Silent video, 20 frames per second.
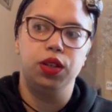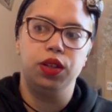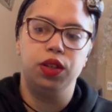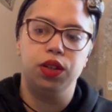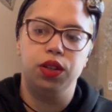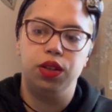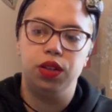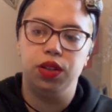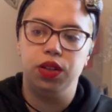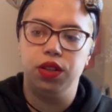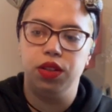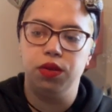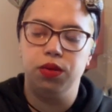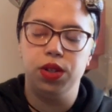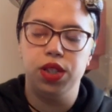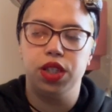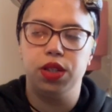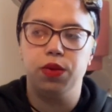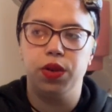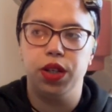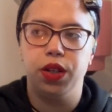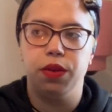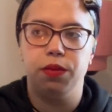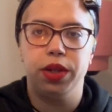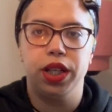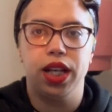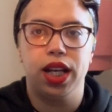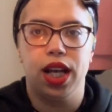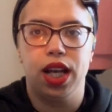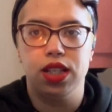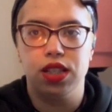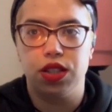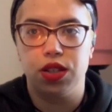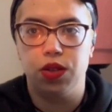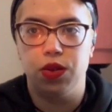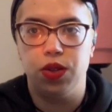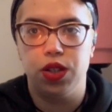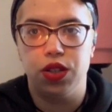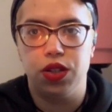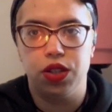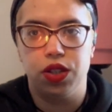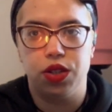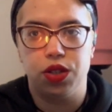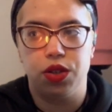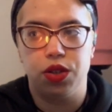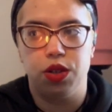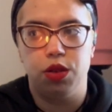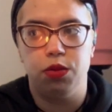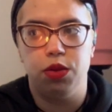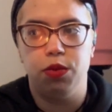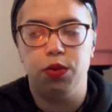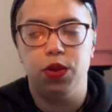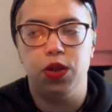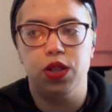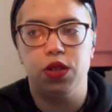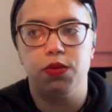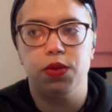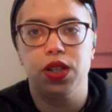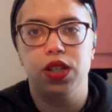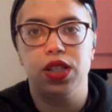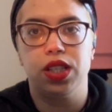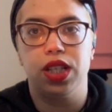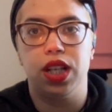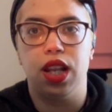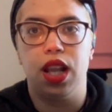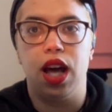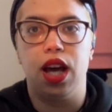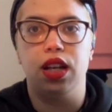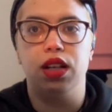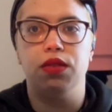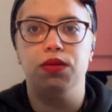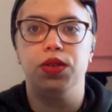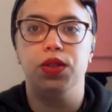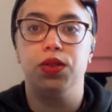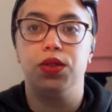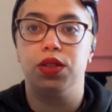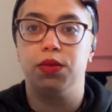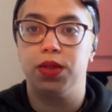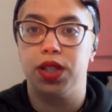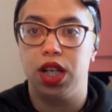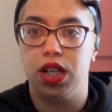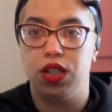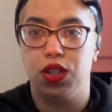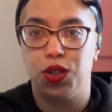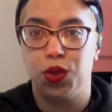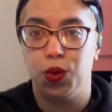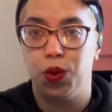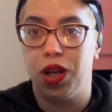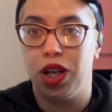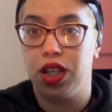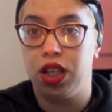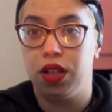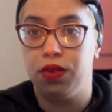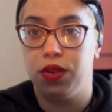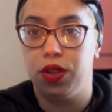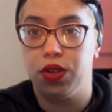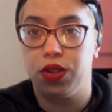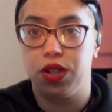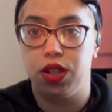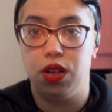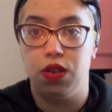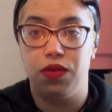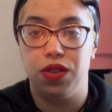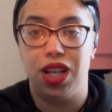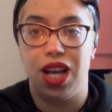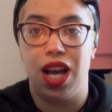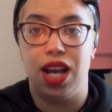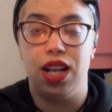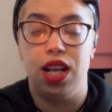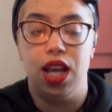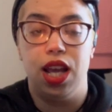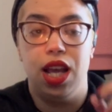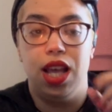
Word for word: you're, the reason why you're being asked to go into this hermit more is because a lot of you sometimes do not give yourself that,